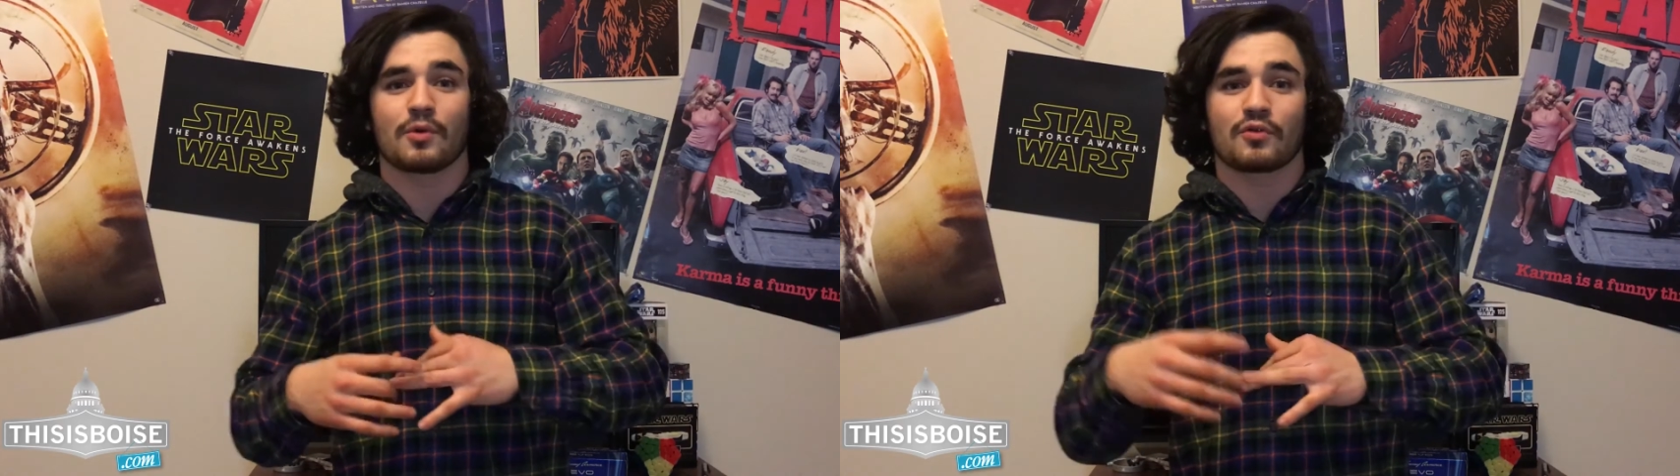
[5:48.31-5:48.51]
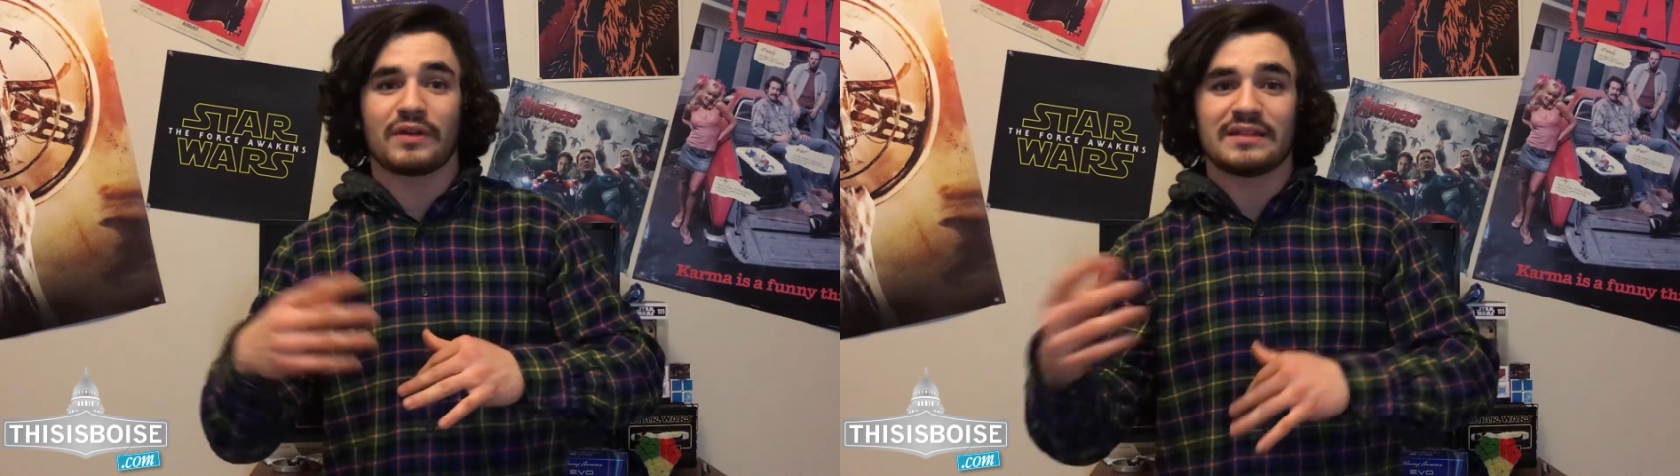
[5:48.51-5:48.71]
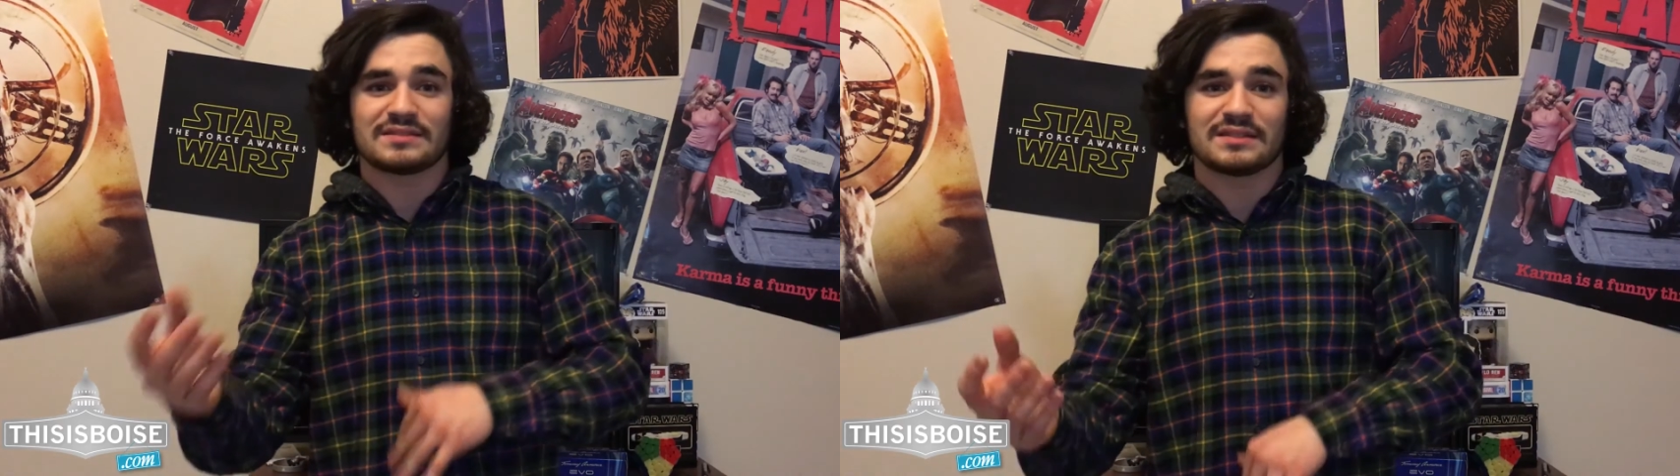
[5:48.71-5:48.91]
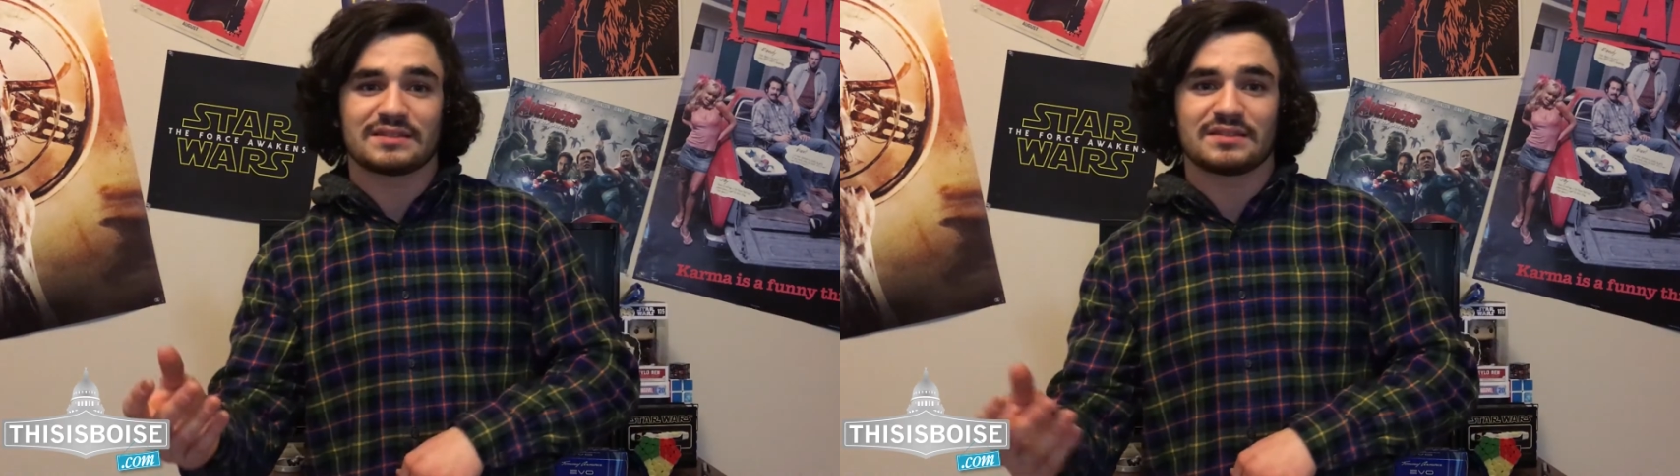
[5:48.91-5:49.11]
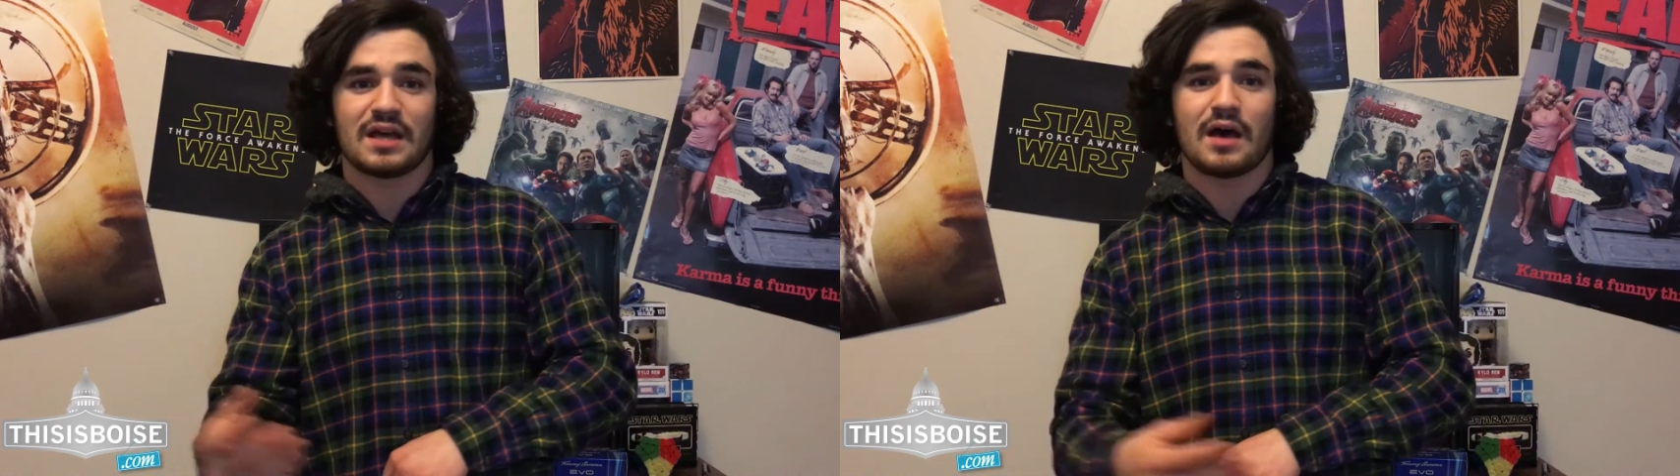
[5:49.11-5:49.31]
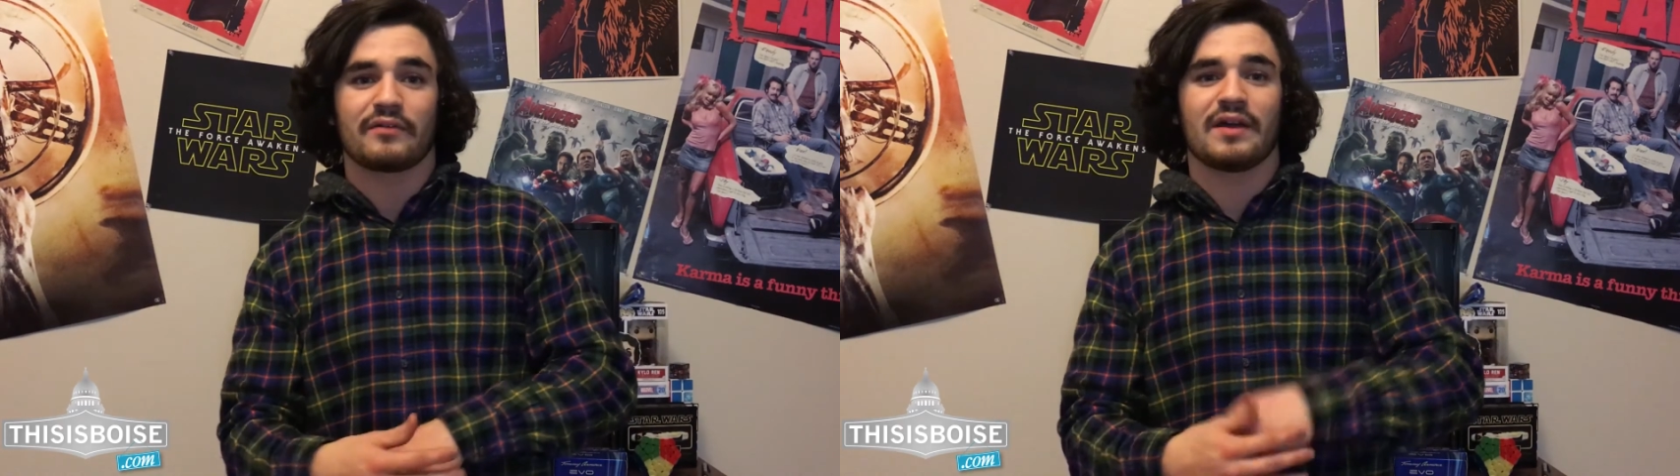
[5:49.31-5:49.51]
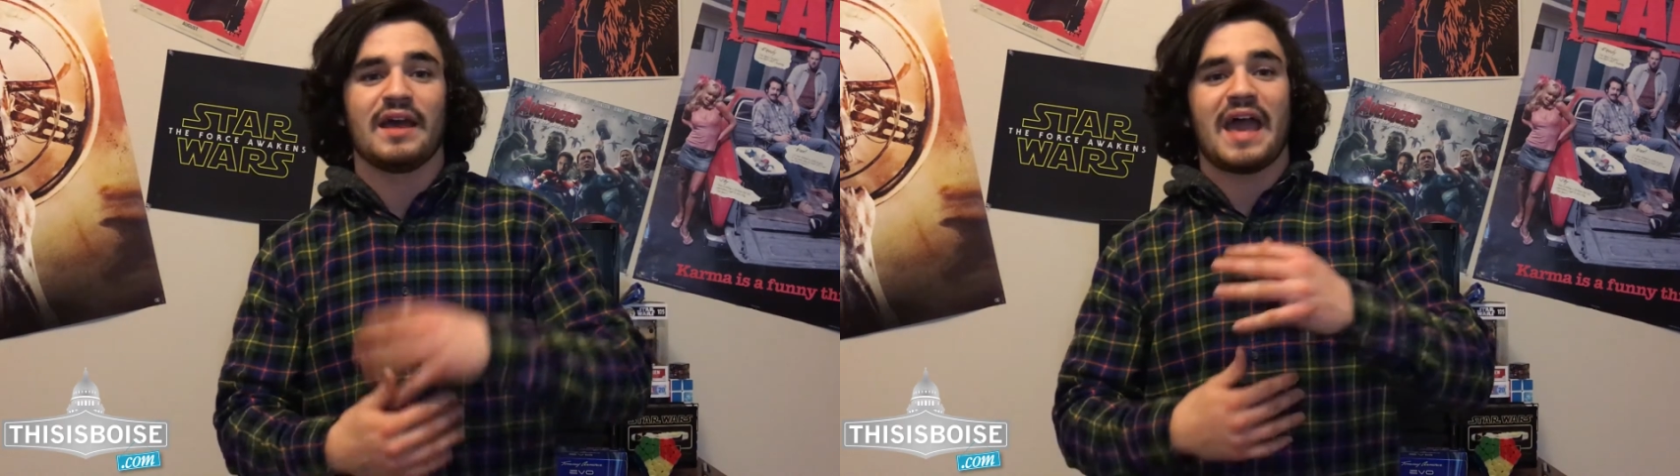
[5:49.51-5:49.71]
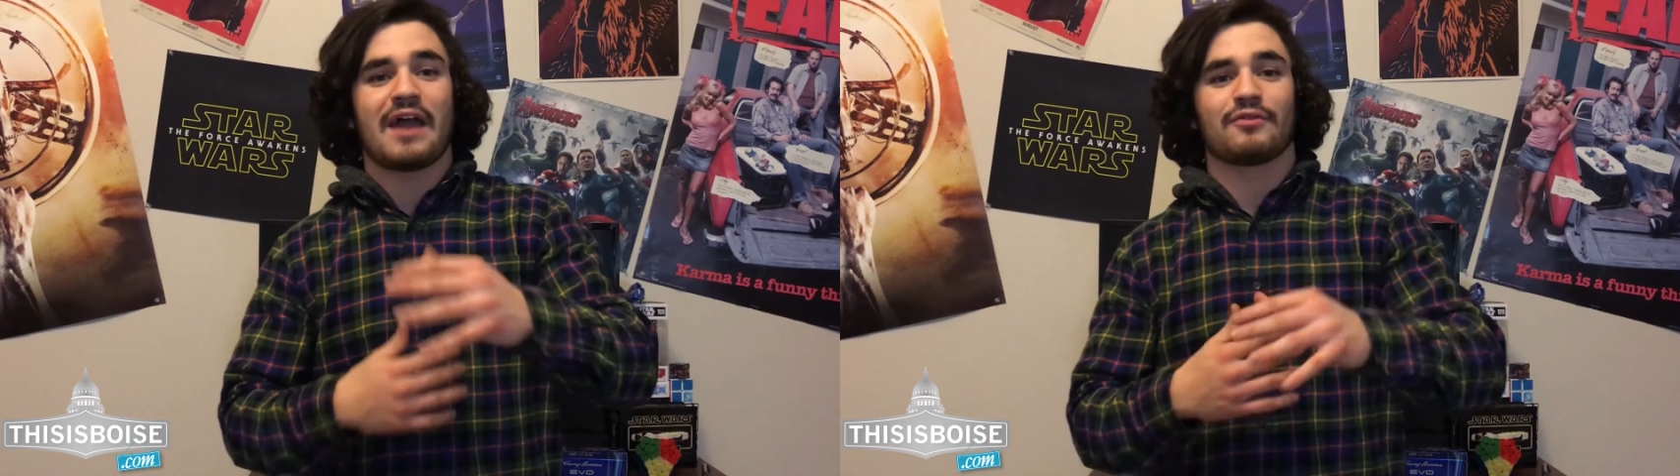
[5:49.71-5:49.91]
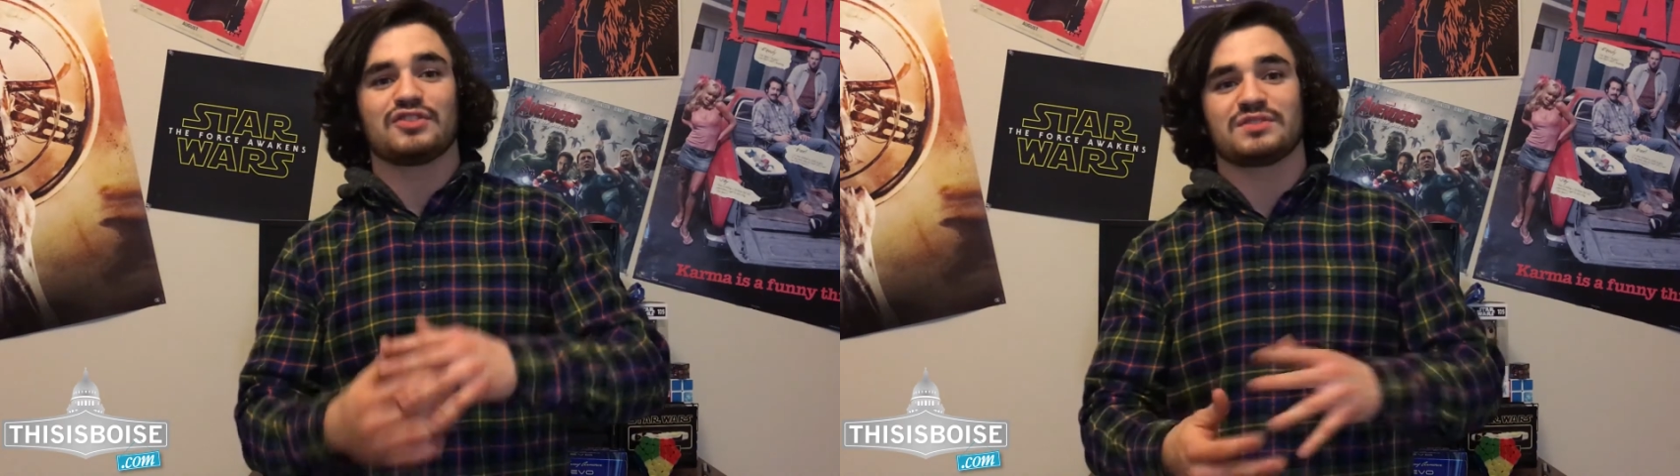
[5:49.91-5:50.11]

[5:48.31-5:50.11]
some of the more recent stuff,